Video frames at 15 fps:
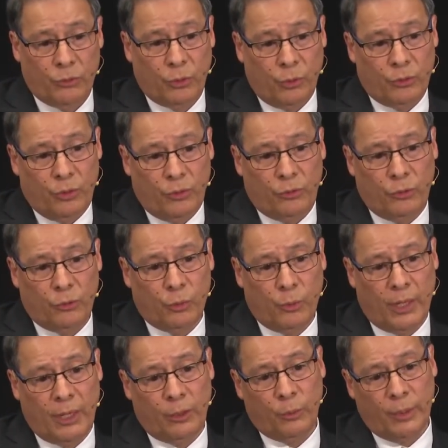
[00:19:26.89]
So this is
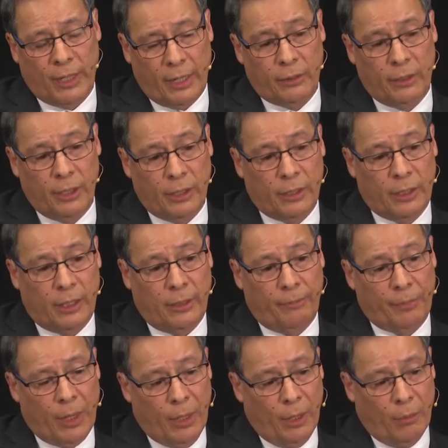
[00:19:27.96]
one where I think uh,
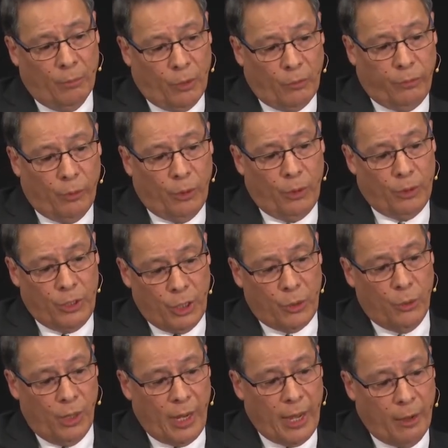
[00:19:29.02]
morphology
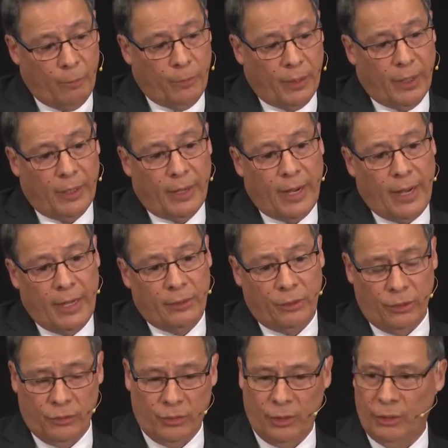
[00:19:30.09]
could help uh, guide this.